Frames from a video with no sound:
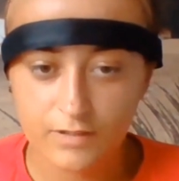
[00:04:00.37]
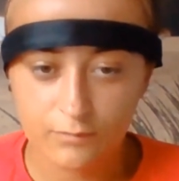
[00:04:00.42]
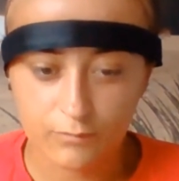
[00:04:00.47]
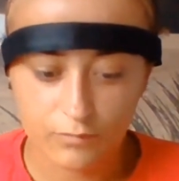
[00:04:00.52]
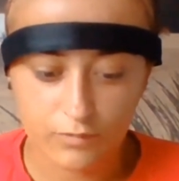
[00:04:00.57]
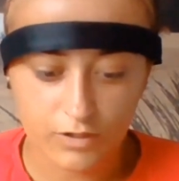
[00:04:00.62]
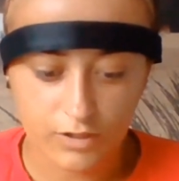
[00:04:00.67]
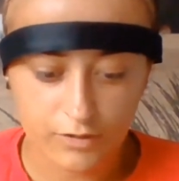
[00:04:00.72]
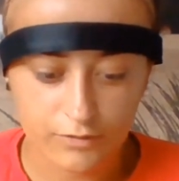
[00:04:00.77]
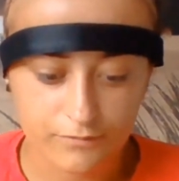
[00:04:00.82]
and
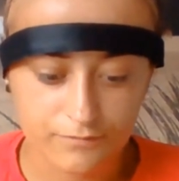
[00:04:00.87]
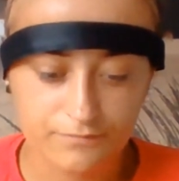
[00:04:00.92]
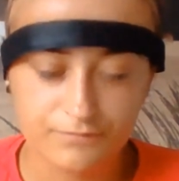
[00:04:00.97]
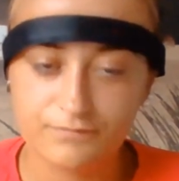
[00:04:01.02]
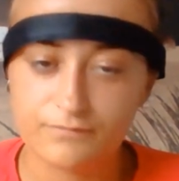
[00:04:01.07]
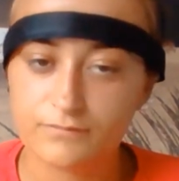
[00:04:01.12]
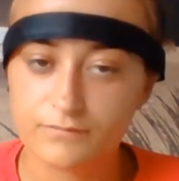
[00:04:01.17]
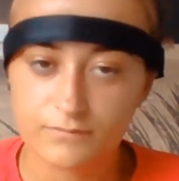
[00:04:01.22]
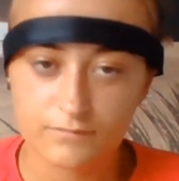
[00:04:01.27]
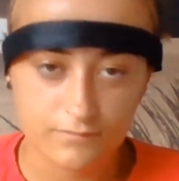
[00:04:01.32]
we'll go.
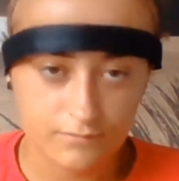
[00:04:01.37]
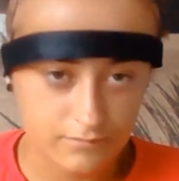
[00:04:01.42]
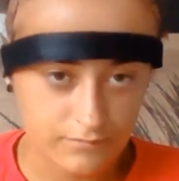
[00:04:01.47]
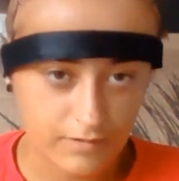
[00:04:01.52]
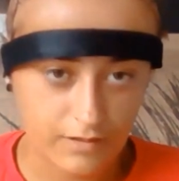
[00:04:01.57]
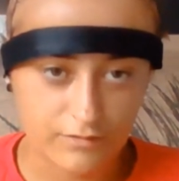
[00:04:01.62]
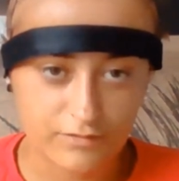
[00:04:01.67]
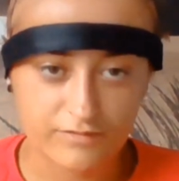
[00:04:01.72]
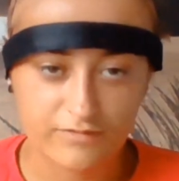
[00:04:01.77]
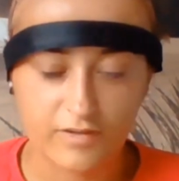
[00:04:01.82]

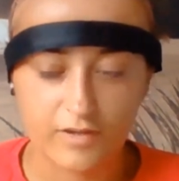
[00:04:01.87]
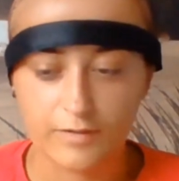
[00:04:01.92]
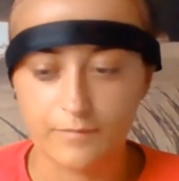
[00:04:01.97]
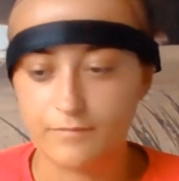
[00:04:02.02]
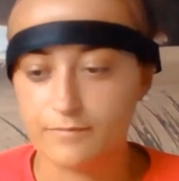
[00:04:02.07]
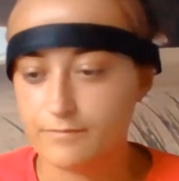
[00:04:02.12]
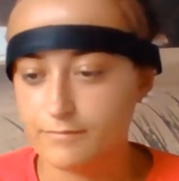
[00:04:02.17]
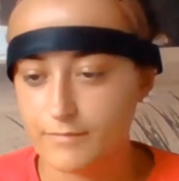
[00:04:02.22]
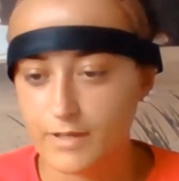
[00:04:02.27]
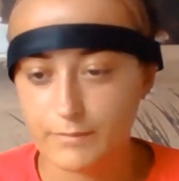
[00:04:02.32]
That was fine,
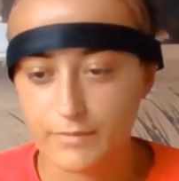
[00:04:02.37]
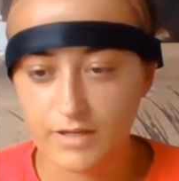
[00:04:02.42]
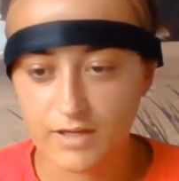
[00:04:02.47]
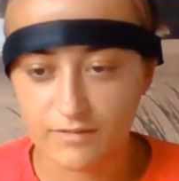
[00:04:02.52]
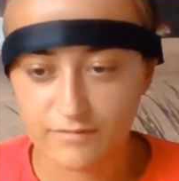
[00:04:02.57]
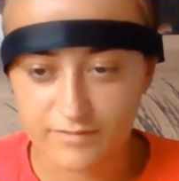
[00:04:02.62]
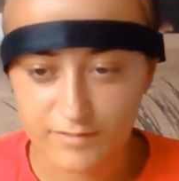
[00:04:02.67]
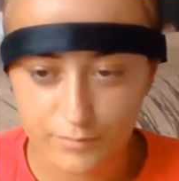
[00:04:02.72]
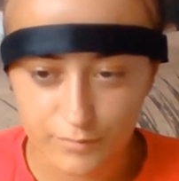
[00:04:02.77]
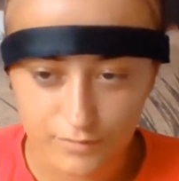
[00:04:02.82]
made me
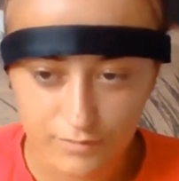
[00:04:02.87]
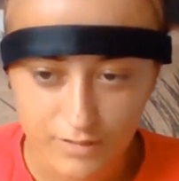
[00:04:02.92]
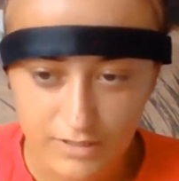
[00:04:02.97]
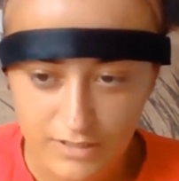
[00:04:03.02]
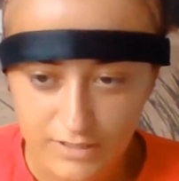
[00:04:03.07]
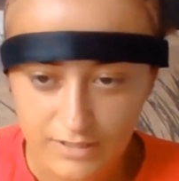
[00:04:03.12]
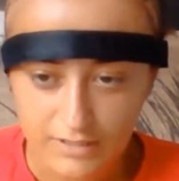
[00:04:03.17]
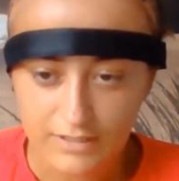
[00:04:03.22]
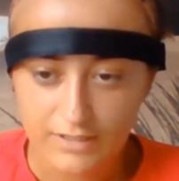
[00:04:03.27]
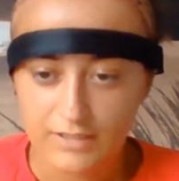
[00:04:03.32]
comfortable.
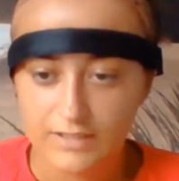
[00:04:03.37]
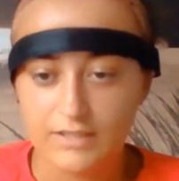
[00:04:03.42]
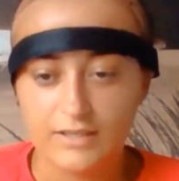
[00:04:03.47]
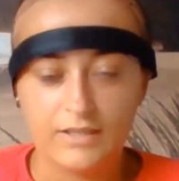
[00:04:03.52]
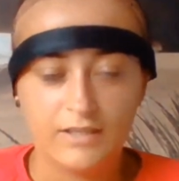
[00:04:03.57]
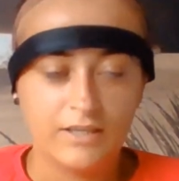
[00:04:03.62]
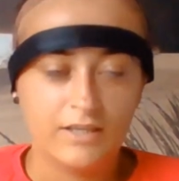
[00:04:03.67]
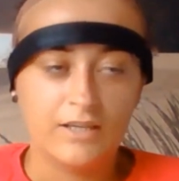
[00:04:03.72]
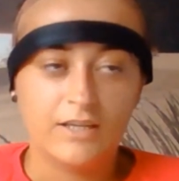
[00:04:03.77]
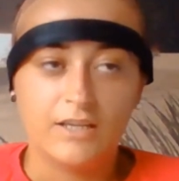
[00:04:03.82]

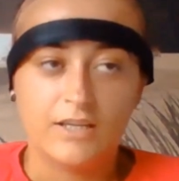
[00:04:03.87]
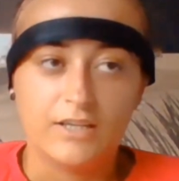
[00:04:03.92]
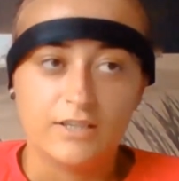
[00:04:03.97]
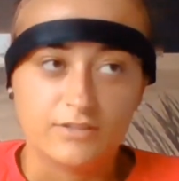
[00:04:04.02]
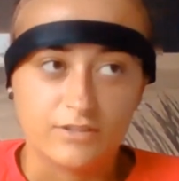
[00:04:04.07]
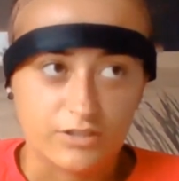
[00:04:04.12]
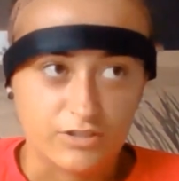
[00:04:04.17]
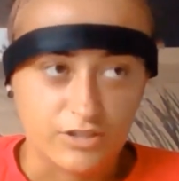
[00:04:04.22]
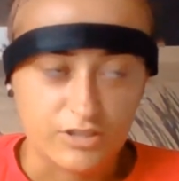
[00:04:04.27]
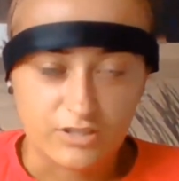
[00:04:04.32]

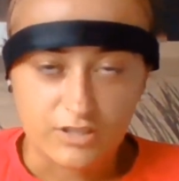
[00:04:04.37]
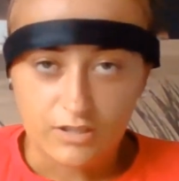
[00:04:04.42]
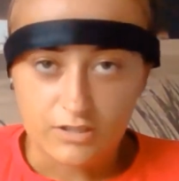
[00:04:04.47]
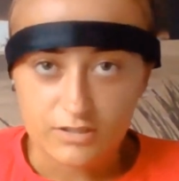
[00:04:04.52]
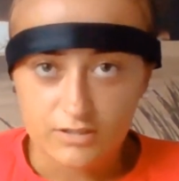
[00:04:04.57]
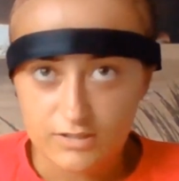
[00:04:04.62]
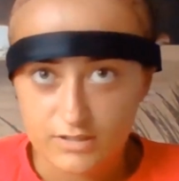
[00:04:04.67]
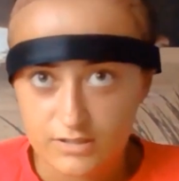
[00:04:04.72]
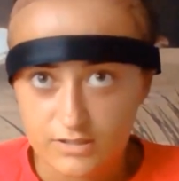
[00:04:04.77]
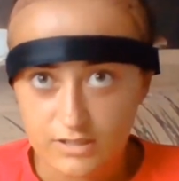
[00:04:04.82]
So she
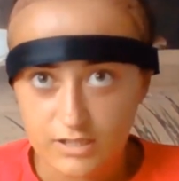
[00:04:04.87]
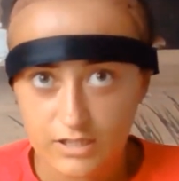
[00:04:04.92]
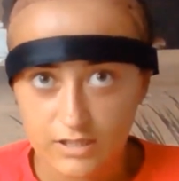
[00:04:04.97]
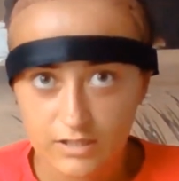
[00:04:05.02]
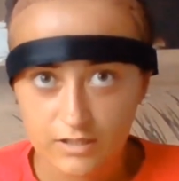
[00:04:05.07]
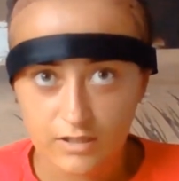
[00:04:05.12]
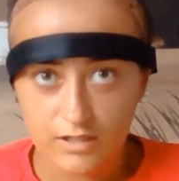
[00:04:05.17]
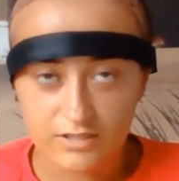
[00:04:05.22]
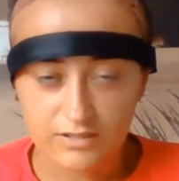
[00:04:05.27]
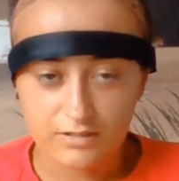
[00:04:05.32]
starts,
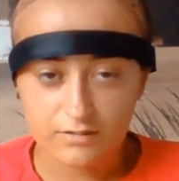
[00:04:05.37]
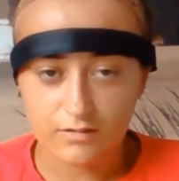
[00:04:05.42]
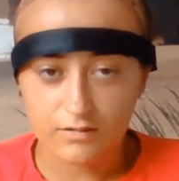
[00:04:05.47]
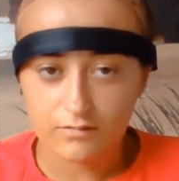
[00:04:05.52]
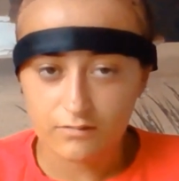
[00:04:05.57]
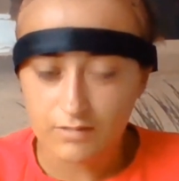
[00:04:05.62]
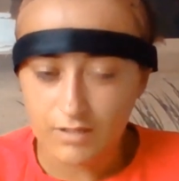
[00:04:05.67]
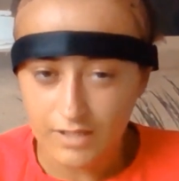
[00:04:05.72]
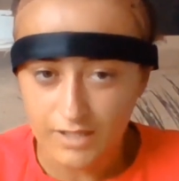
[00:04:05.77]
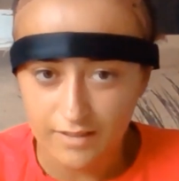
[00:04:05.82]
I
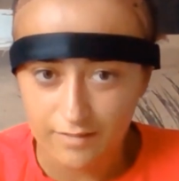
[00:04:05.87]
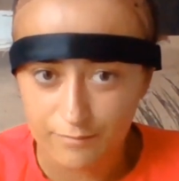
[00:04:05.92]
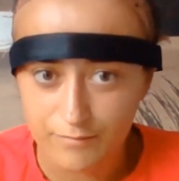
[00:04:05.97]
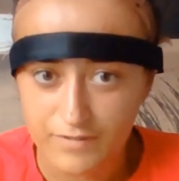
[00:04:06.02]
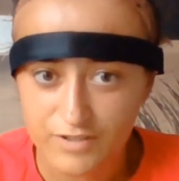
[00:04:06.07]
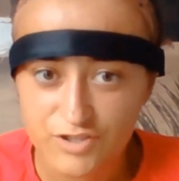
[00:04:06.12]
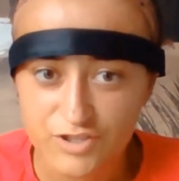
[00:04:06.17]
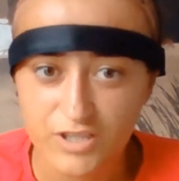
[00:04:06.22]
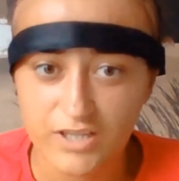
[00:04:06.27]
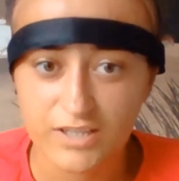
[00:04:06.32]
hear the
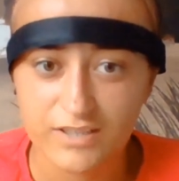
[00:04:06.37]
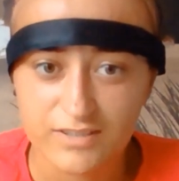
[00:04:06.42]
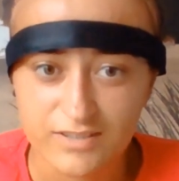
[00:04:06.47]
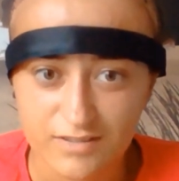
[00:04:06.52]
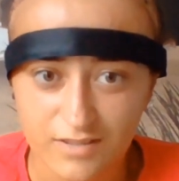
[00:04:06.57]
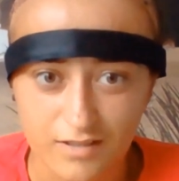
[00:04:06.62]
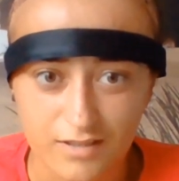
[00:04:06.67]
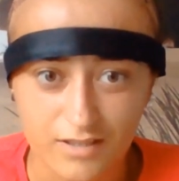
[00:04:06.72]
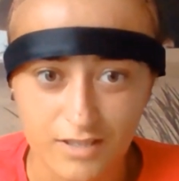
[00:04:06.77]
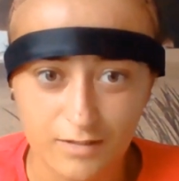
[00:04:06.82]
machine
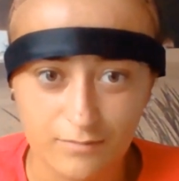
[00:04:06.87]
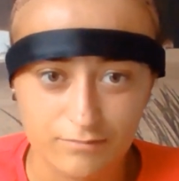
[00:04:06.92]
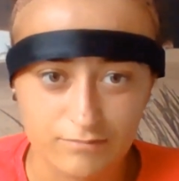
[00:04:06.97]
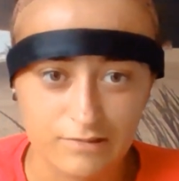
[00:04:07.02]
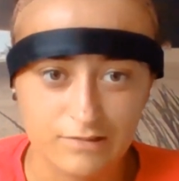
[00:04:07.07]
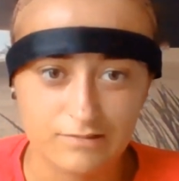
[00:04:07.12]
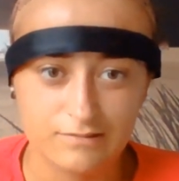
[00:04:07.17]
start.